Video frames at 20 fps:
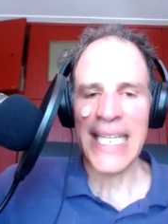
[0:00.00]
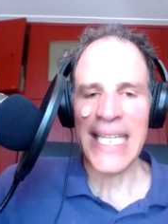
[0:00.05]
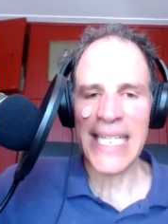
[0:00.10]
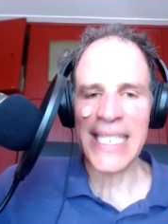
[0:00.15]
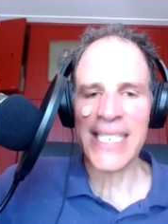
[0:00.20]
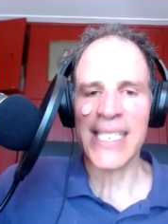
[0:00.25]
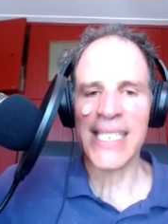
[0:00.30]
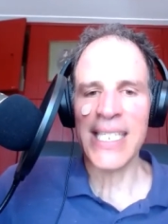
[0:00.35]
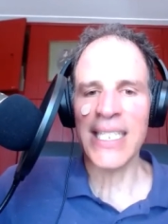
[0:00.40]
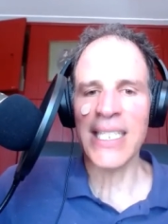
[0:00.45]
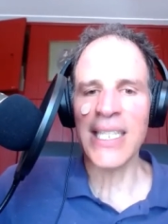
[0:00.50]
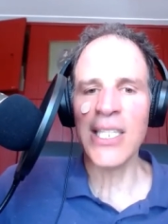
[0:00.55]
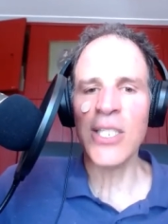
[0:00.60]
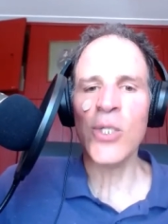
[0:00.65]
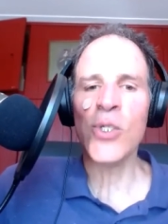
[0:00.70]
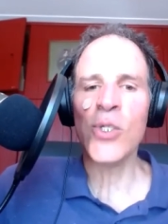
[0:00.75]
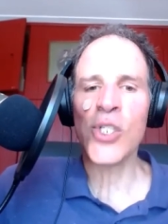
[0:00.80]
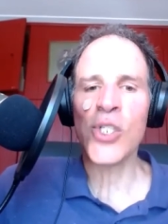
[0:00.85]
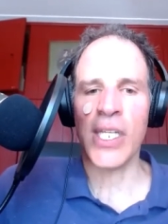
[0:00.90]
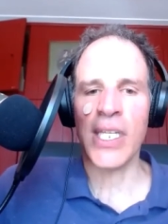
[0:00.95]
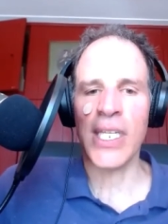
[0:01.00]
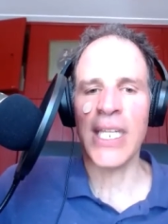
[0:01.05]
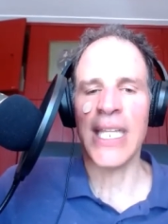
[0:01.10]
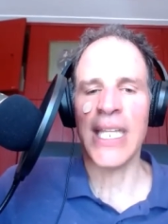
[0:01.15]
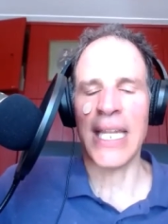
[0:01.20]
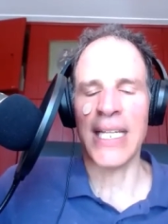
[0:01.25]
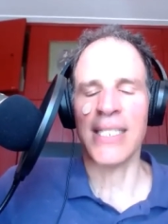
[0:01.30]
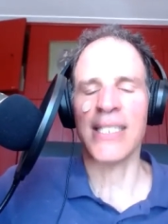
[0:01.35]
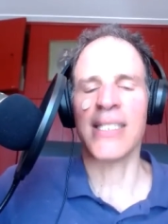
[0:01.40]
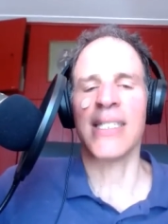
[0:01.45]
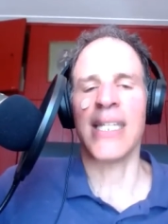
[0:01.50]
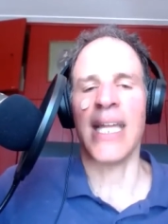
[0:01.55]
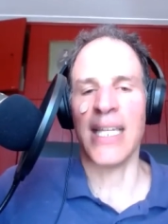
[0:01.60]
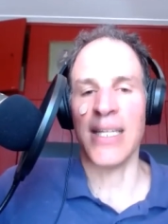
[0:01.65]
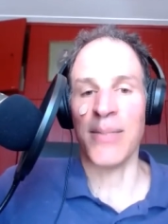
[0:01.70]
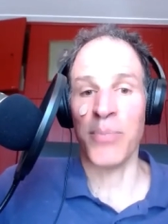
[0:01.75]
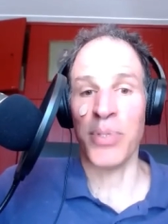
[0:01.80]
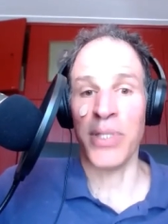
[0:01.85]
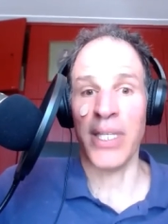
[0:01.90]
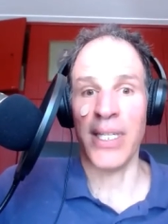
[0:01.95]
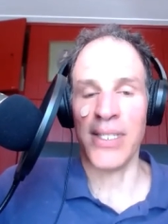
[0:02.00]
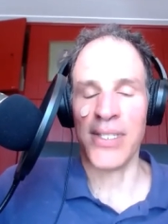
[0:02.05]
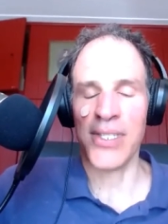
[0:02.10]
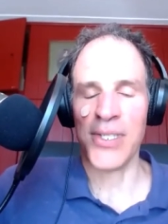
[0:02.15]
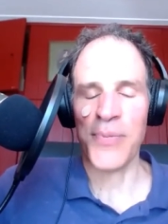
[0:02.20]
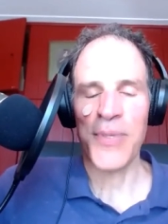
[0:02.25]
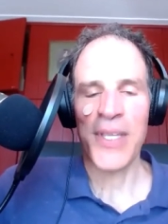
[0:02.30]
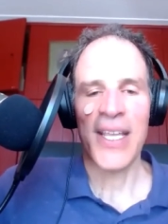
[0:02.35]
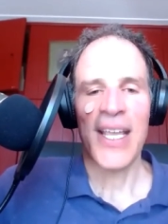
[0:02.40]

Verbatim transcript: it's the illusion that it's taken place.